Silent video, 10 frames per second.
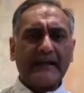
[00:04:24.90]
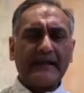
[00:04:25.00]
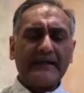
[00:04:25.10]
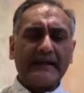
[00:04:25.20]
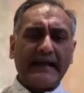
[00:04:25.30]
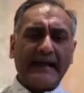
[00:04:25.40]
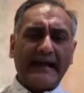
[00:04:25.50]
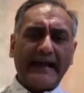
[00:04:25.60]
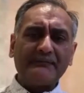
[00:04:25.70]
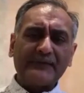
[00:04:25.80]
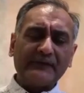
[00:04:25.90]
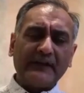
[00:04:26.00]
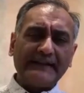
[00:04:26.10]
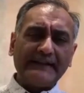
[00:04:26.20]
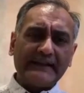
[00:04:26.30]
And
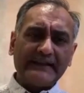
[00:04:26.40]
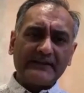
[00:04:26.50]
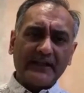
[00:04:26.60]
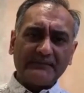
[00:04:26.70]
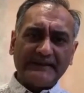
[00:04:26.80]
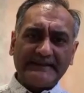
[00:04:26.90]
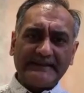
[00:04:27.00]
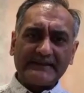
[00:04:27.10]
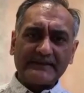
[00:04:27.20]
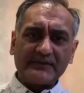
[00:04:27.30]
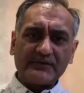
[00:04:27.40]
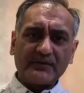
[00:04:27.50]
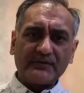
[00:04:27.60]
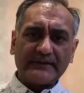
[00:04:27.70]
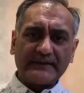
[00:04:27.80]
provided their diabetes
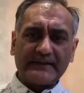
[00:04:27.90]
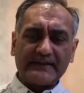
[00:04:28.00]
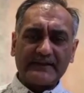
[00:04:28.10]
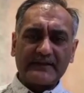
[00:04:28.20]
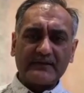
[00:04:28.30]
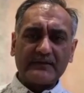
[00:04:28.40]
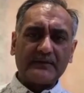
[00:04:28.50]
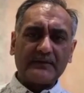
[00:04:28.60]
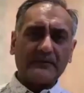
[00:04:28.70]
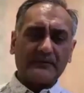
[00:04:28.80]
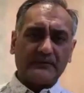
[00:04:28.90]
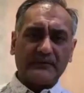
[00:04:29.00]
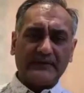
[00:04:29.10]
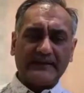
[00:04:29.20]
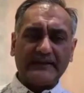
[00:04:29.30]
control is
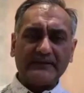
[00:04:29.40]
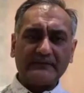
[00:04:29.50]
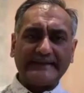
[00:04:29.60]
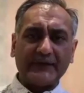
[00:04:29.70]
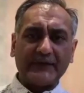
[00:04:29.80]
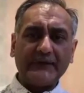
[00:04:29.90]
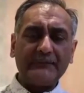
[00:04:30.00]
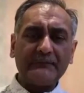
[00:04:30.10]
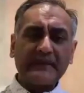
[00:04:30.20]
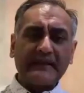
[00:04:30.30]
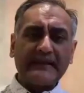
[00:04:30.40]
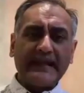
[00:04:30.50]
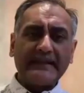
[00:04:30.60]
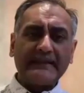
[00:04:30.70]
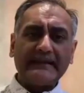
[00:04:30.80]
within reason,
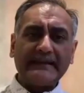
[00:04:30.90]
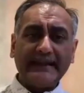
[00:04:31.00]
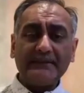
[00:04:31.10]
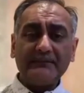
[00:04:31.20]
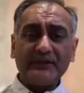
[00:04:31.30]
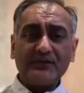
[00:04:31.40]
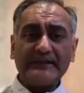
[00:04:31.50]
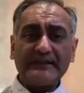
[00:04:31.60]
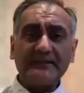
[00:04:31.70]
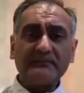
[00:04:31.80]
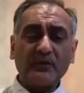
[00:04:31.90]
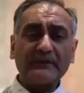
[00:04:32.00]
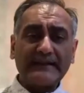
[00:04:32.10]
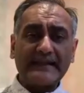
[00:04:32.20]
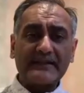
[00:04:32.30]
then they can be treated more
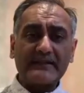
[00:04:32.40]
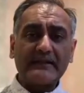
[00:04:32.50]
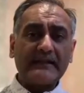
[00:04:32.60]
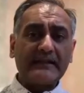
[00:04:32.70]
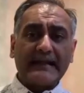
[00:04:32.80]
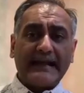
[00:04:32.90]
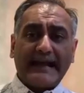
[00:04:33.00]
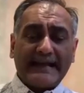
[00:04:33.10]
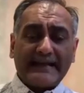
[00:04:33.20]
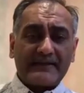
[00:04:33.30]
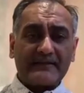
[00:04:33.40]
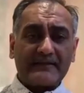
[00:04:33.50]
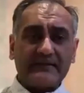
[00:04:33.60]
or less as